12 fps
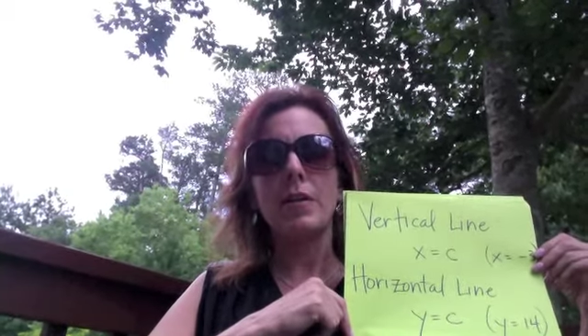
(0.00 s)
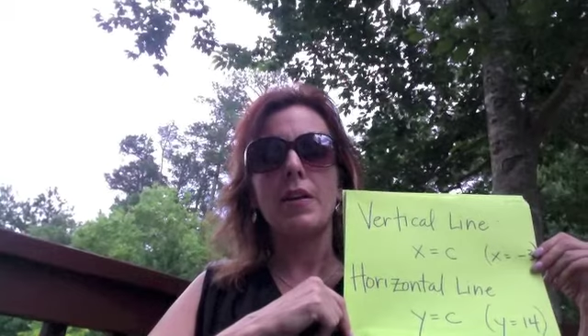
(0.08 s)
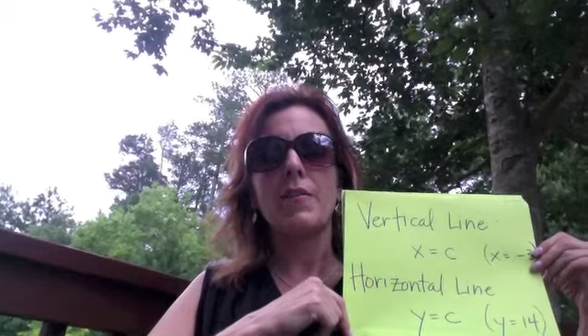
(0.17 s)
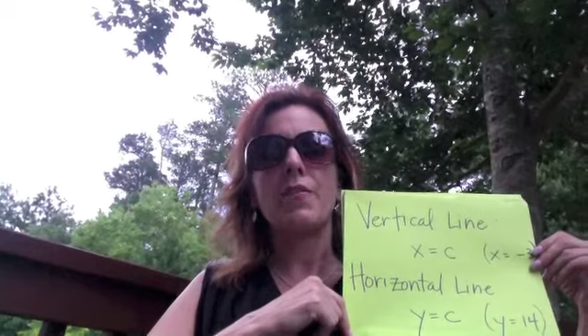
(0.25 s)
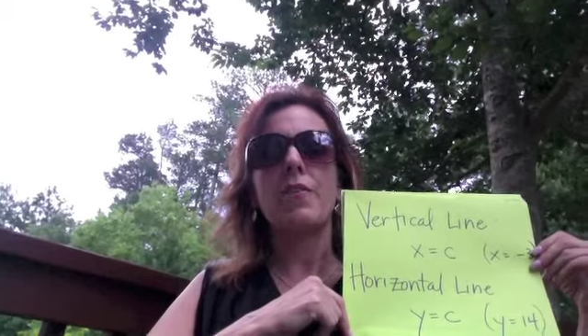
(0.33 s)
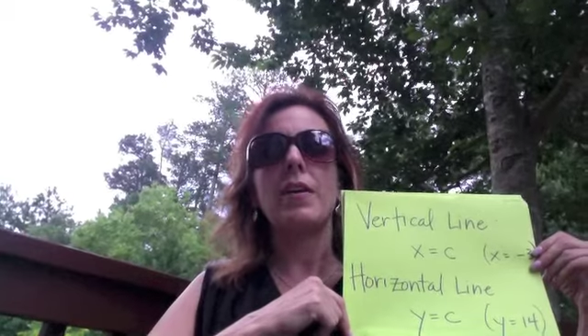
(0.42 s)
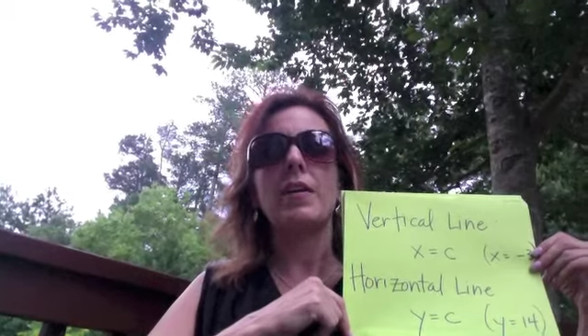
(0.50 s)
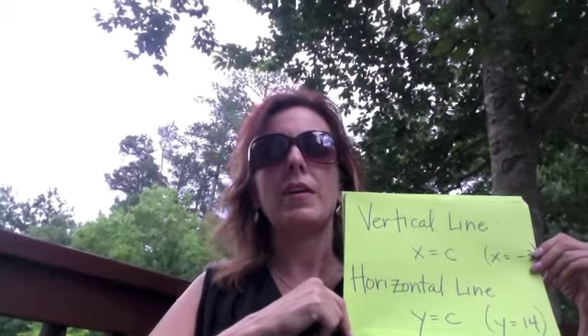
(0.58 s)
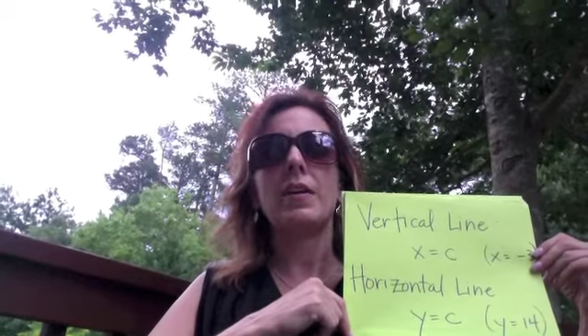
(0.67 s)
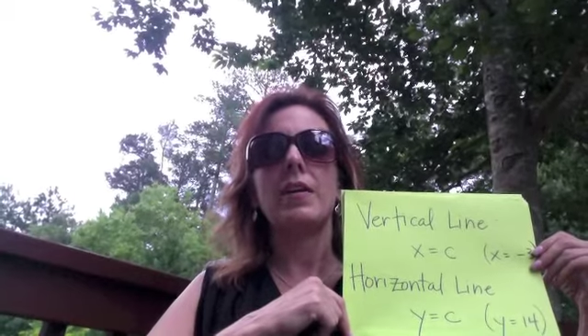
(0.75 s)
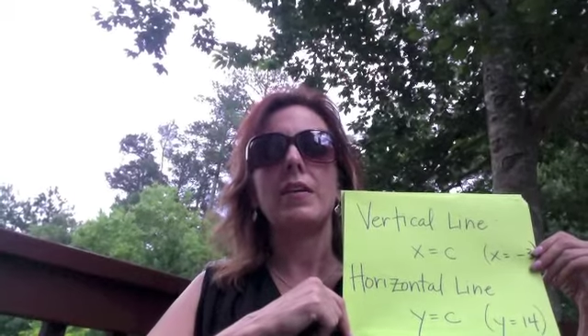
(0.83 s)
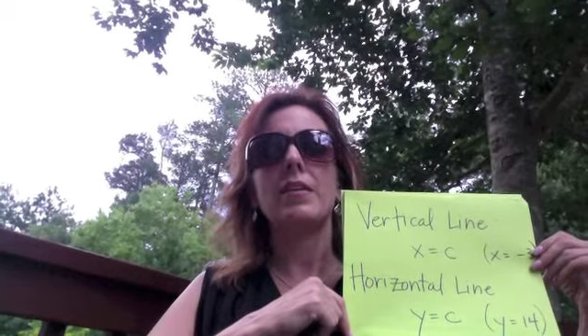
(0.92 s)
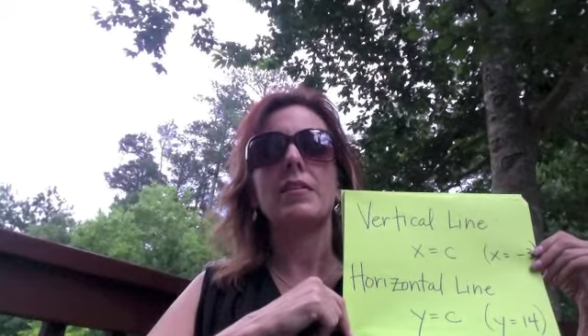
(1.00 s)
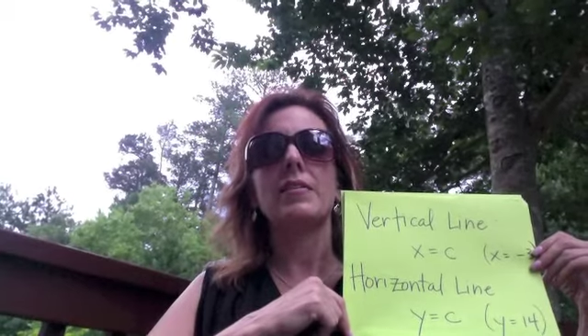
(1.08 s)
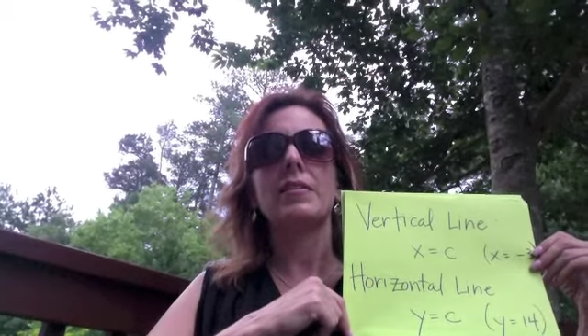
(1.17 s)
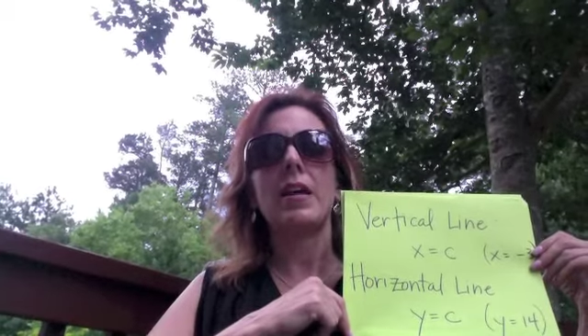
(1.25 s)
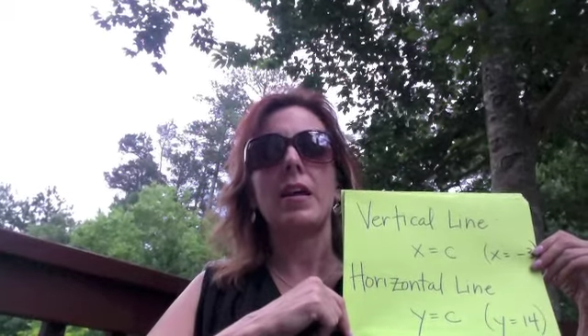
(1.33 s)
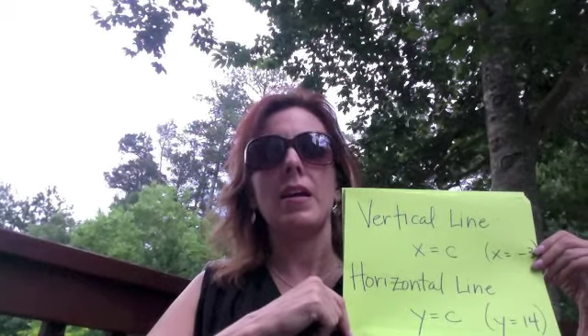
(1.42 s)
If it
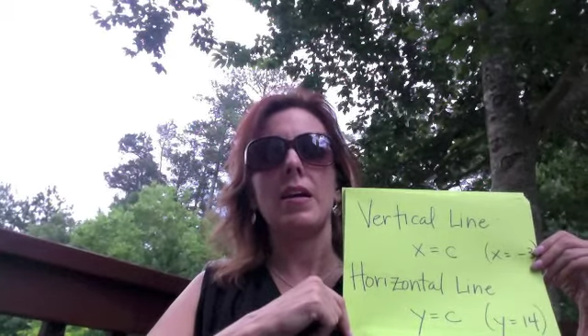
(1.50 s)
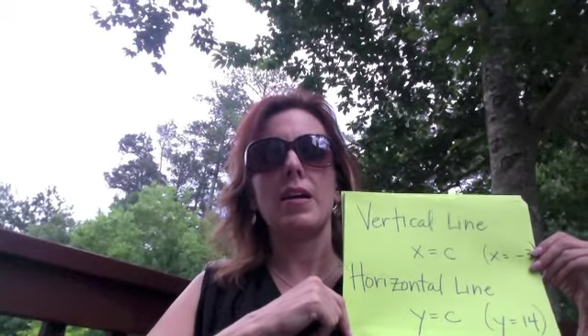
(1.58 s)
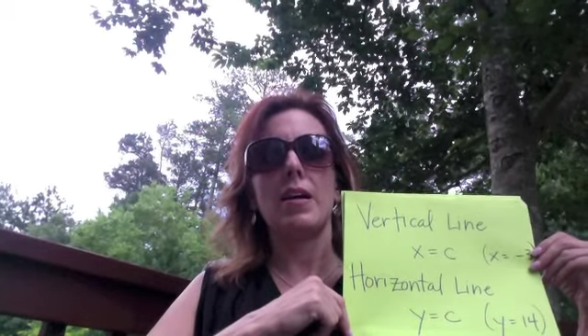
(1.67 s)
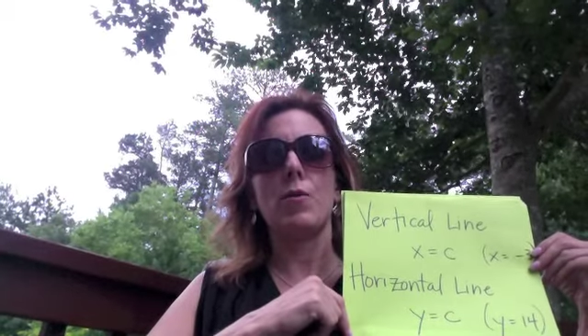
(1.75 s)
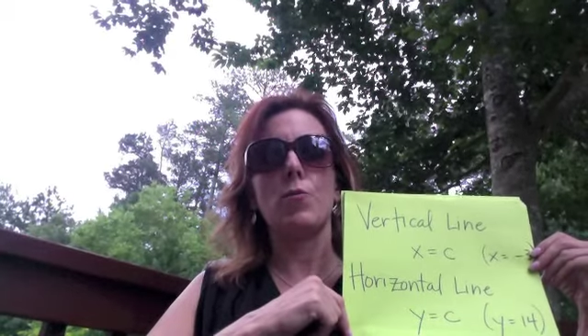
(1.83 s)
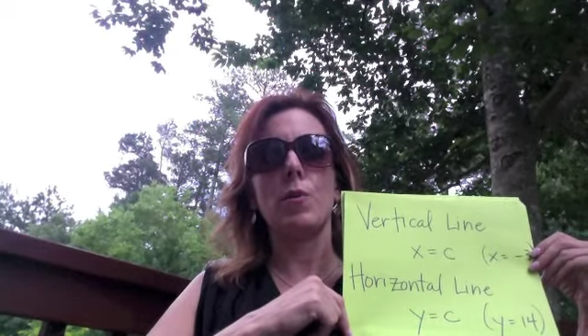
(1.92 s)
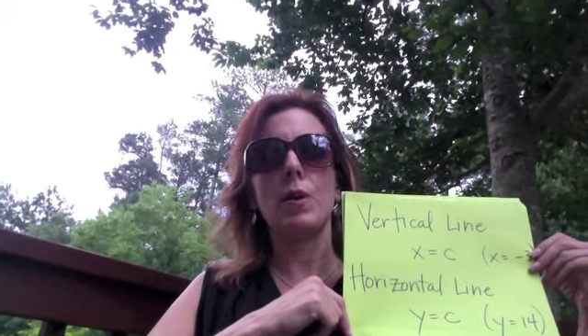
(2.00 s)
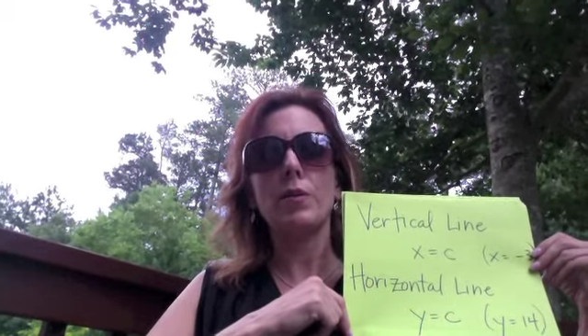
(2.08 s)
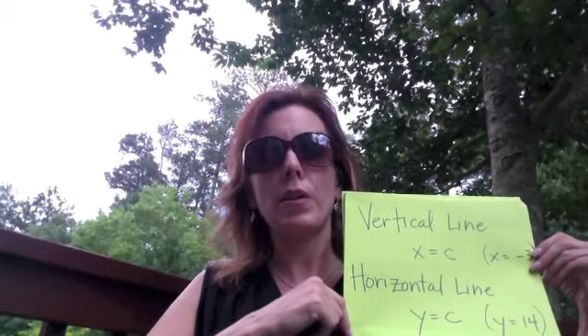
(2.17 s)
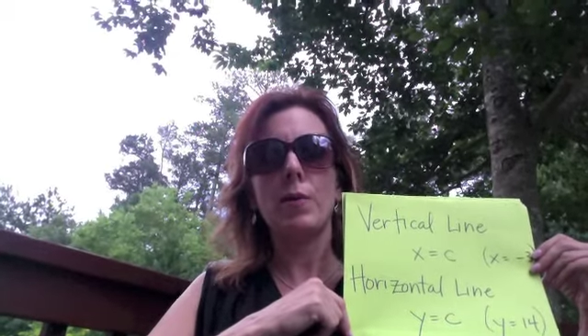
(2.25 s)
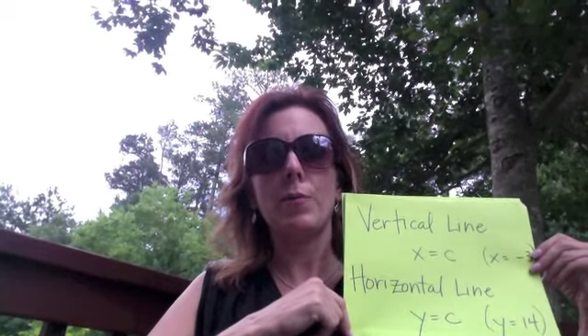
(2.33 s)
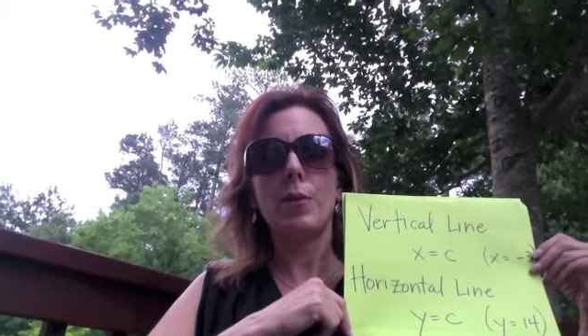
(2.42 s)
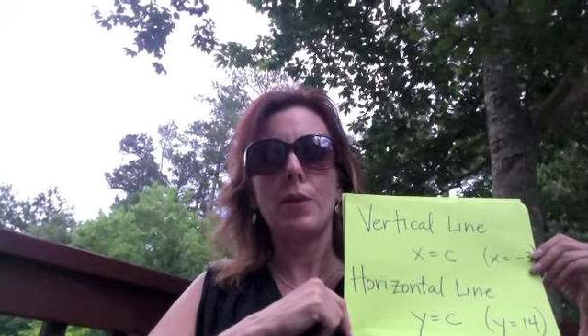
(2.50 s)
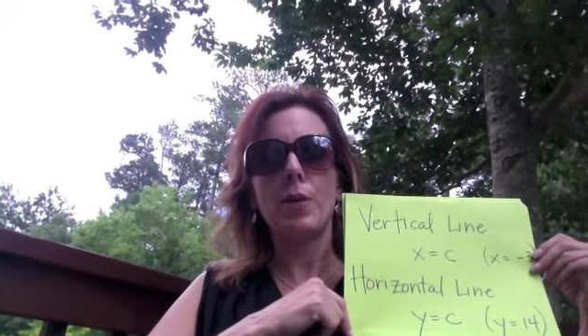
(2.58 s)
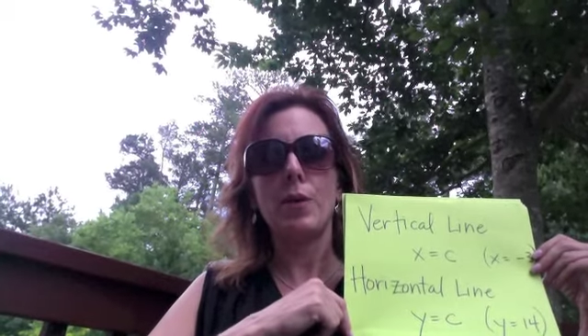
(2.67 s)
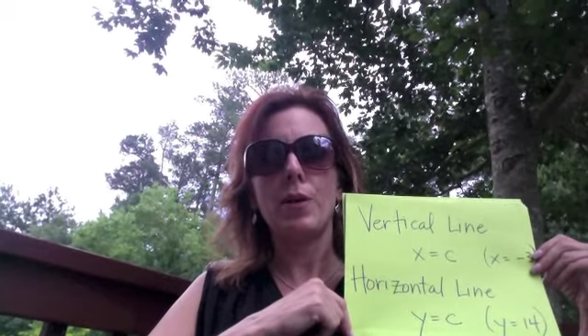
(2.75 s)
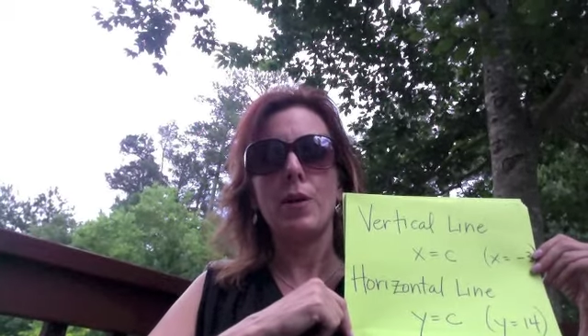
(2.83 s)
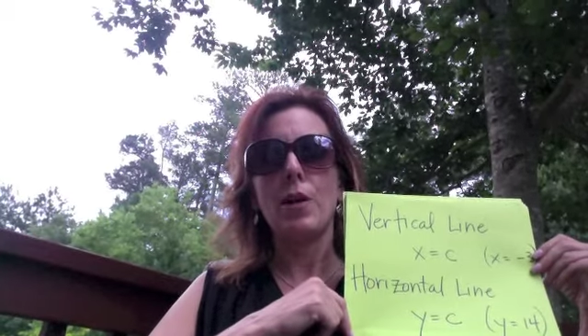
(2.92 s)
is a real
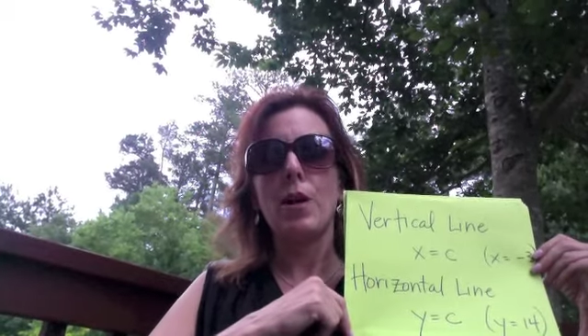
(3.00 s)
number,